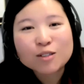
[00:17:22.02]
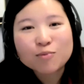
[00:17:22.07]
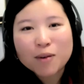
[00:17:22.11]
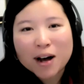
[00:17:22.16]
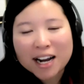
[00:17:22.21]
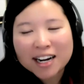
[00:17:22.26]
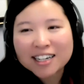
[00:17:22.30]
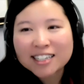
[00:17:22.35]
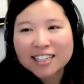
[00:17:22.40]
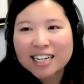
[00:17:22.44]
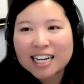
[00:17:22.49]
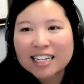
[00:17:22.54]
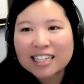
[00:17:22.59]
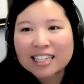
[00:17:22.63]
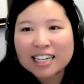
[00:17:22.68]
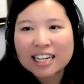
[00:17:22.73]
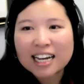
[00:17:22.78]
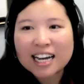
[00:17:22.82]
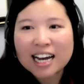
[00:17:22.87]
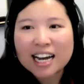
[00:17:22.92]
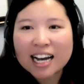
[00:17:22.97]
inspired, and
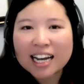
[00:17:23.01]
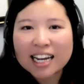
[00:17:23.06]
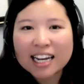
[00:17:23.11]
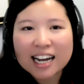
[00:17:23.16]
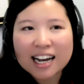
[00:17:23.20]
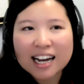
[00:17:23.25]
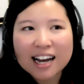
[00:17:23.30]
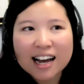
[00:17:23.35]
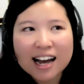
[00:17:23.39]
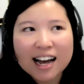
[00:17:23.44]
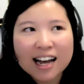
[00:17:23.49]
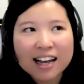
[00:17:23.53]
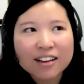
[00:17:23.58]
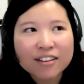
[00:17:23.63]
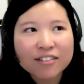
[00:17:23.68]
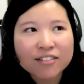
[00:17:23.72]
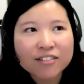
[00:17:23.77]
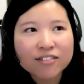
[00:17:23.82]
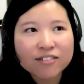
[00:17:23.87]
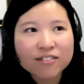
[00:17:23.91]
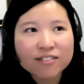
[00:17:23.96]

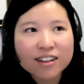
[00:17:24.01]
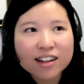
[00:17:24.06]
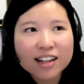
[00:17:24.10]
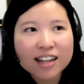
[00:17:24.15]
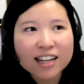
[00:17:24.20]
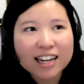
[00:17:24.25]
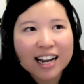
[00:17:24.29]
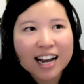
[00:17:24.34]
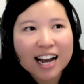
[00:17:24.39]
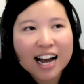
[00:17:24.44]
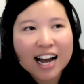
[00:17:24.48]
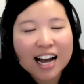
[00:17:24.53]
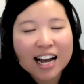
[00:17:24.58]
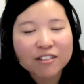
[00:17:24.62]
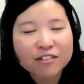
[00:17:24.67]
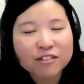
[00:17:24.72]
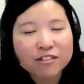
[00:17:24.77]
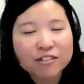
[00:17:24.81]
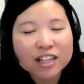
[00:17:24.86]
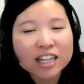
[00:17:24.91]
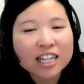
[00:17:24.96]

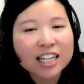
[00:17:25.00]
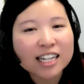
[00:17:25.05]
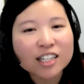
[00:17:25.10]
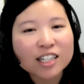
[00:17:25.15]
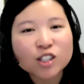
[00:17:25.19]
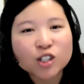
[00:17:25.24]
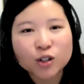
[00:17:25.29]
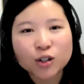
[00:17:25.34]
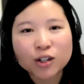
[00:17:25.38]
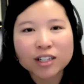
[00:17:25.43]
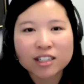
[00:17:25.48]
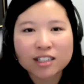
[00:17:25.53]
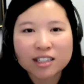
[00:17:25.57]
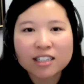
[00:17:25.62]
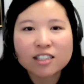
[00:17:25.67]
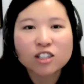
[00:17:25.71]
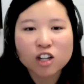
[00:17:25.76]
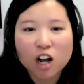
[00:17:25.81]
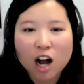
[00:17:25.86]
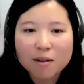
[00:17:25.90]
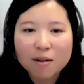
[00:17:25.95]
I really enjoyed
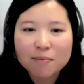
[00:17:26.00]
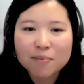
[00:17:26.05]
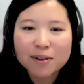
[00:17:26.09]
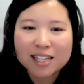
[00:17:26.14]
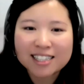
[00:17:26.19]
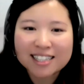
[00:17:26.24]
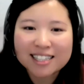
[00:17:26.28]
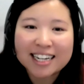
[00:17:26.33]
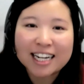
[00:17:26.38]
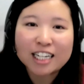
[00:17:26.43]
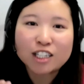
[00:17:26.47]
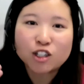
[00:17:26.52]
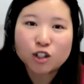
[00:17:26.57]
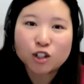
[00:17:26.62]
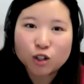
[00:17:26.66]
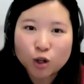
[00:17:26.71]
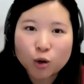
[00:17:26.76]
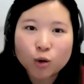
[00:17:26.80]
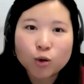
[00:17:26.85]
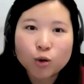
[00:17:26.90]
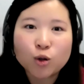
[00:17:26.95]
this talk because I get
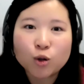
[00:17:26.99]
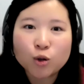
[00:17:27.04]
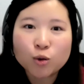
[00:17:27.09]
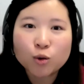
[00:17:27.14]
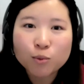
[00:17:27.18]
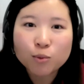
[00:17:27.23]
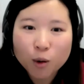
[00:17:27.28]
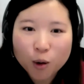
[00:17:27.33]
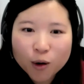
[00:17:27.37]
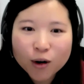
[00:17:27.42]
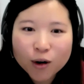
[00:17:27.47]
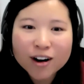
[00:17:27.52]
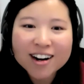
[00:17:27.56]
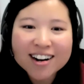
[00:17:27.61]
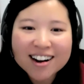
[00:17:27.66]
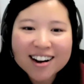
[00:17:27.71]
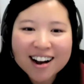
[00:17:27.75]
to know you more